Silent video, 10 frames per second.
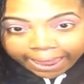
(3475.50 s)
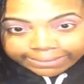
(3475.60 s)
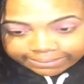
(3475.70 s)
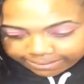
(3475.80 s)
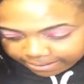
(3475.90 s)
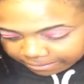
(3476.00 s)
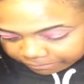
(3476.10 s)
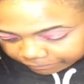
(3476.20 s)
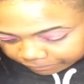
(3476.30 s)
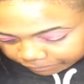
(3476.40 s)
that stuff.
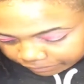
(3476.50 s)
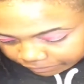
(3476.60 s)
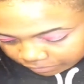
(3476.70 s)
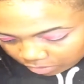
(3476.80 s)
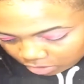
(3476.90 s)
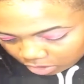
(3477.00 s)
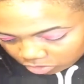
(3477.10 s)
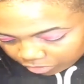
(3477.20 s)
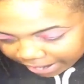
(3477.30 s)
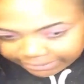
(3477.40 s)
Hmm.
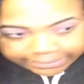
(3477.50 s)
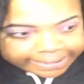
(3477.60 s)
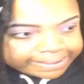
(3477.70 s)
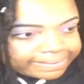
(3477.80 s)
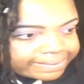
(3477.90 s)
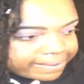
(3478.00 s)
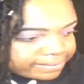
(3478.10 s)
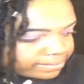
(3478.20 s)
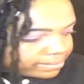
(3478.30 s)
Rat's keister.